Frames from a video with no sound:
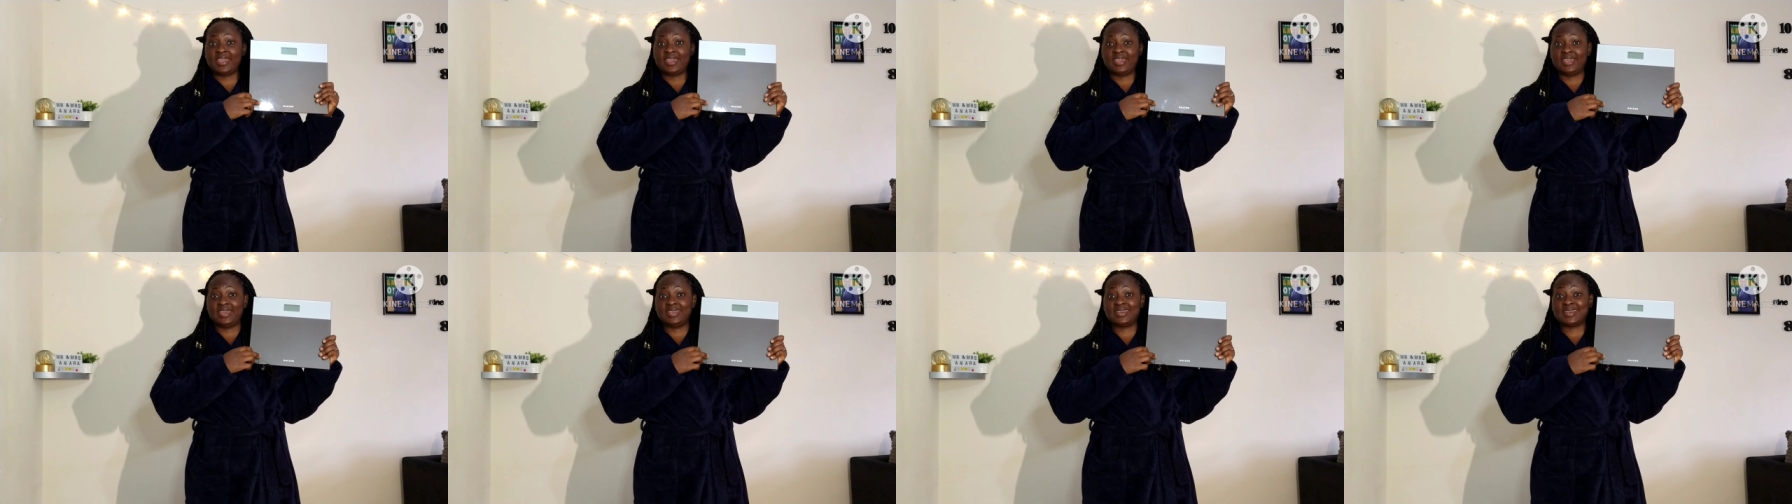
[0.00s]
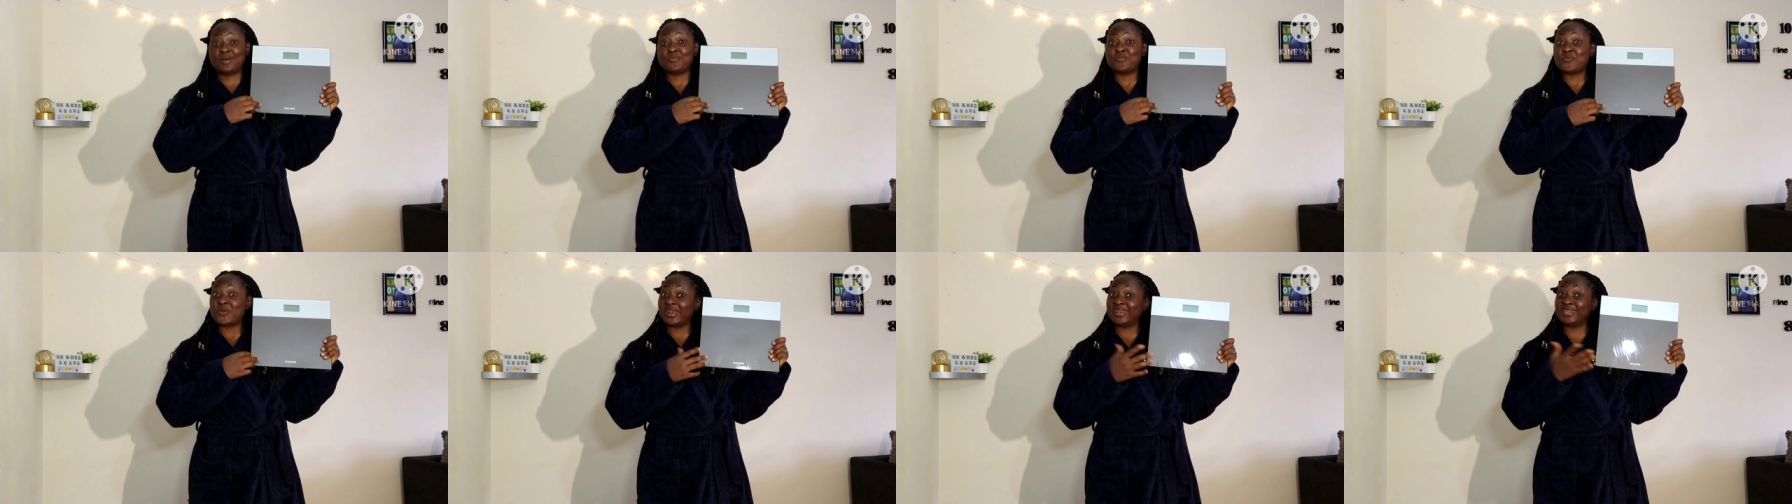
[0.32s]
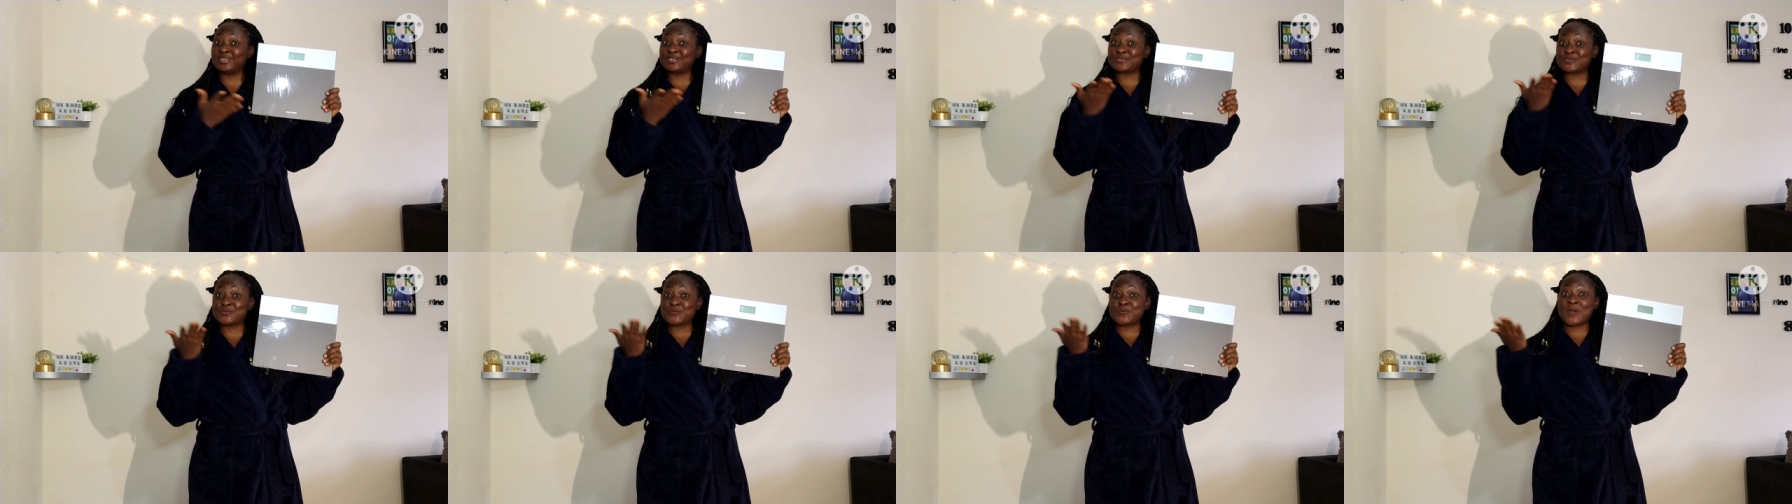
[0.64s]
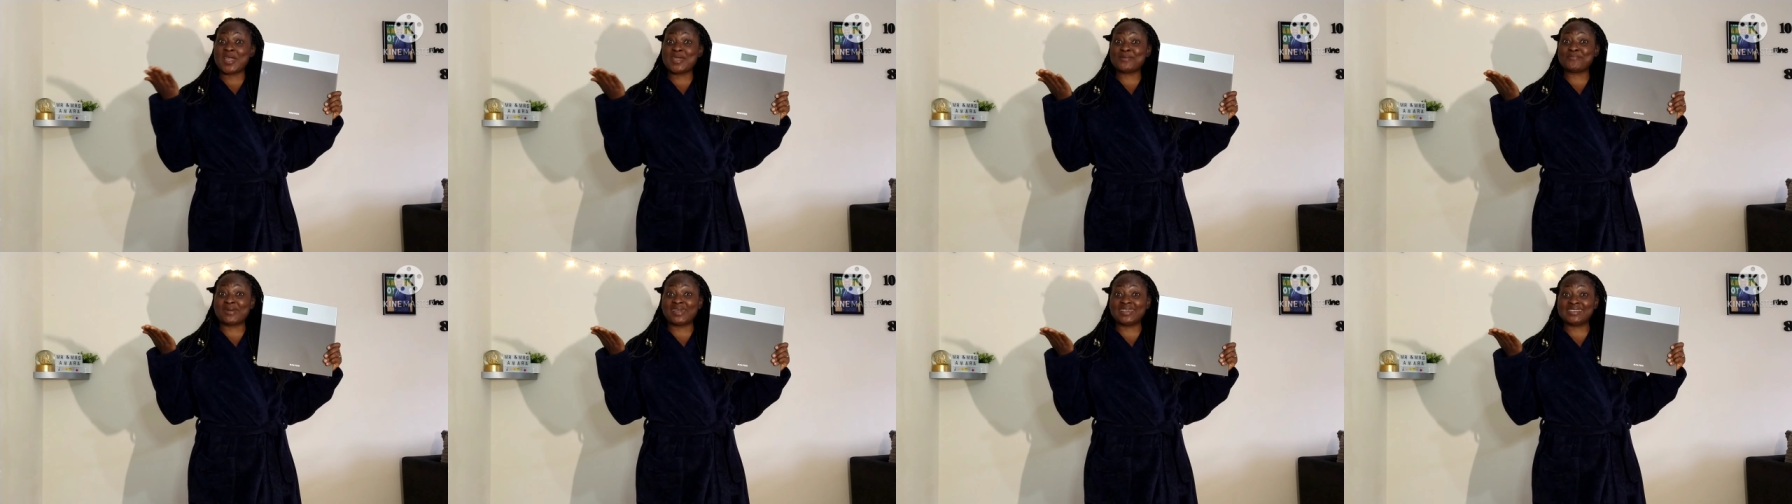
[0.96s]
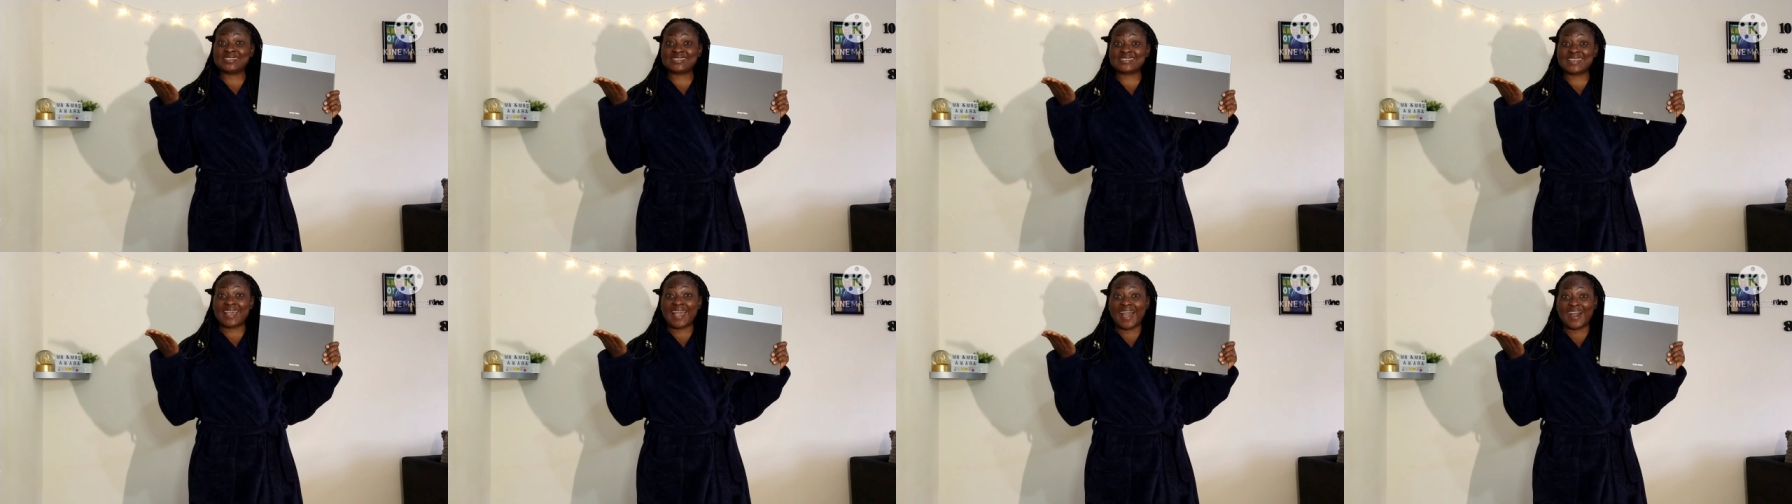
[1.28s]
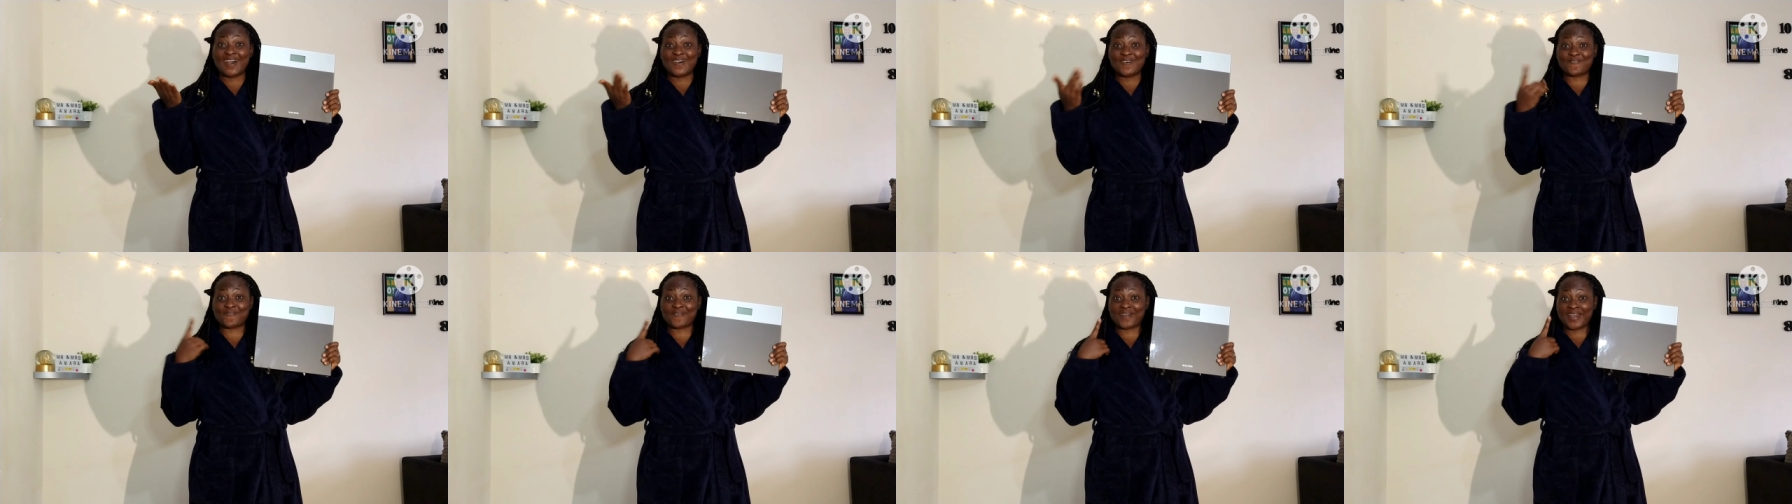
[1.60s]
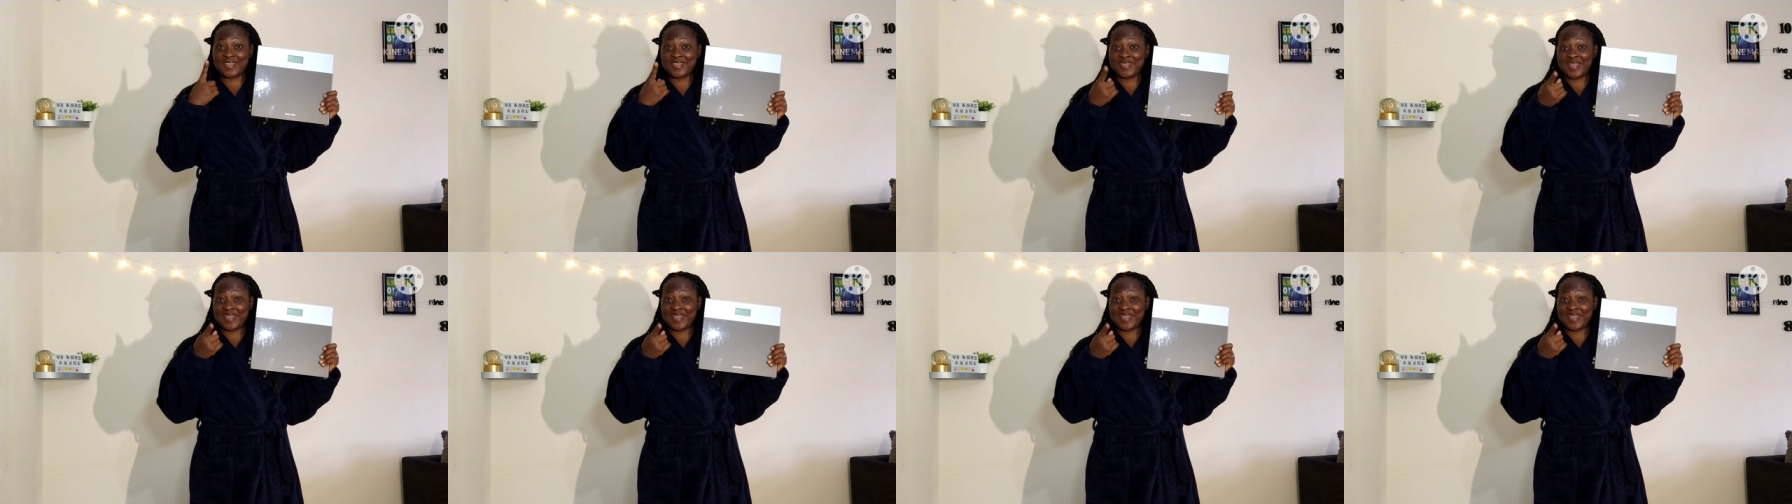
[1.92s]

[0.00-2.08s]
and I'm ready to weigh myself